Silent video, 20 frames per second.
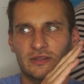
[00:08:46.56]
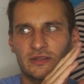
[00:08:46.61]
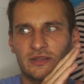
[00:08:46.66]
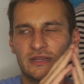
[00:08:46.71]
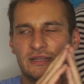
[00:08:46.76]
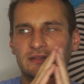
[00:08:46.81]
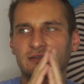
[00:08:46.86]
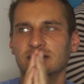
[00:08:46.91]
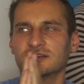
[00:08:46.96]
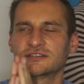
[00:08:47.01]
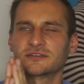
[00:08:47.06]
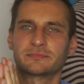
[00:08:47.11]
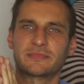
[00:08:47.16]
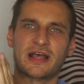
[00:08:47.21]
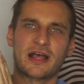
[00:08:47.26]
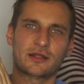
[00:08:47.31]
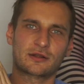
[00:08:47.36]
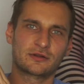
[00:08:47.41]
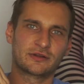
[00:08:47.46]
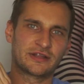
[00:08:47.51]
it doesn't
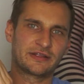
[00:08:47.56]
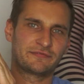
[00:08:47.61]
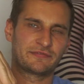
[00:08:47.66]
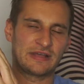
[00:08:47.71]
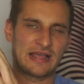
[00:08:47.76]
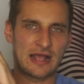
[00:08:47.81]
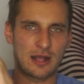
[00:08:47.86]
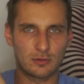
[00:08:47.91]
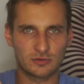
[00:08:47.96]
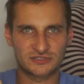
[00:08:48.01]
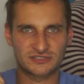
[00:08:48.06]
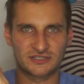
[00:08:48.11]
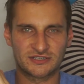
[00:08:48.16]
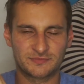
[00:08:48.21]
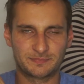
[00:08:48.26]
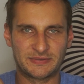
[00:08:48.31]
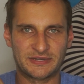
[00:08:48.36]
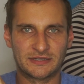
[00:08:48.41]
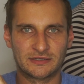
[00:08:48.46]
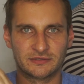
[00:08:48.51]
matter if a house has
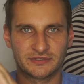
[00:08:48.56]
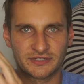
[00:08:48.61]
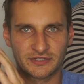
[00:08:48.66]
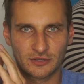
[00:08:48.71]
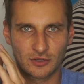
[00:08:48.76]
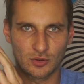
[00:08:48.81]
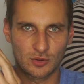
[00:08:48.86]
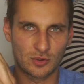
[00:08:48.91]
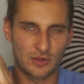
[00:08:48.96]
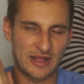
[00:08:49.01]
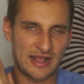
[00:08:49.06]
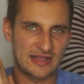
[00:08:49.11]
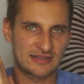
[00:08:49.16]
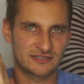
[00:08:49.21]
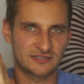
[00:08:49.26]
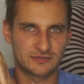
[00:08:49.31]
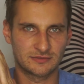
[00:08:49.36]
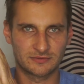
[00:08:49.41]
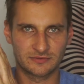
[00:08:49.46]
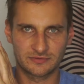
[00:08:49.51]
been,
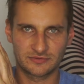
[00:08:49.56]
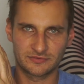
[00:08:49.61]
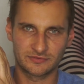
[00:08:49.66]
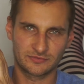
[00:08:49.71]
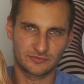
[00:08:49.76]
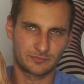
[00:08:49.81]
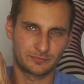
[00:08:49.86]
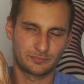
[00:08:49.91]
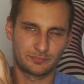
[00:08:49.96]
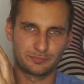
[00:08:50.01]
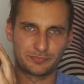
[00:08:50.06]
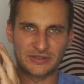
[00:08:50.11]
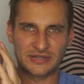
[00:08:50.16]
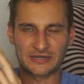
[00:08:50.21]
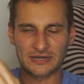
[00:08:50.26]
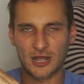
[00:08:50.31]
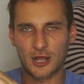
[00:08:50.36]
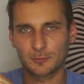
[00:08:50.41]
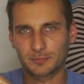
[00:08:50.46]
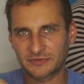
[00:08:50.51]
hasn't
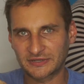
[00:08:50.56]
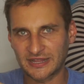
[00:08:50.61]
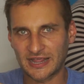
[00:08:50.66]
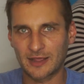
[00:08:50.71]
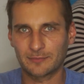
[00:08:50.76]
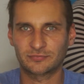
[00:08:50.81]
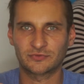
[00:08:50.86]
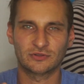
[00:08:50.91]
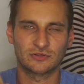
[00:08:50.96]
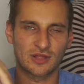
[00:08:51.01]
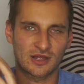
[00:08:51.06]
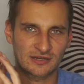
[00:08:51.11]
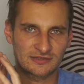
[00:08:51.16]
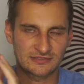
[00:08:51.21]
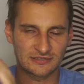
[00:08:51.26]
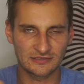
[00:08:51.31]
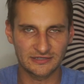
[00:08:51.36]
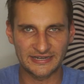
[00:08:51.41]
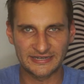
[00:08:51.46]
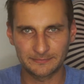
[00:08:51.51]
been upkept, a lot of
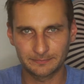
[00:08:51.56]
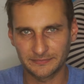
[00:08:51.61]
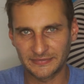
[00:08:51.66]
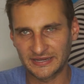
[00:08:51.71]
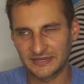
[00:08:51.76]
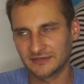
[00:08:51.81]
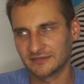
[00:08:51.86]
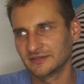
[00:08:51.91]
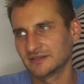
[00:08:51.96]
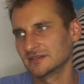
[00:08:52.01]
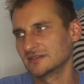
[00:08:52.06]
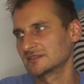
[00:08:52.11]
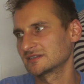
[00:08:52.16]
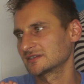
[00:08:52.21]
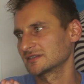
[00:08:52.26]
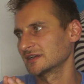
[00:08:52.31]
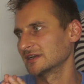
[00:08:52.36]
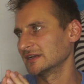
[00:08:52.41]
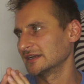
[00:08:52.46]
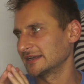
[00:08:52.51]
delayed
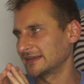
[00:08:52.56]
maintenance,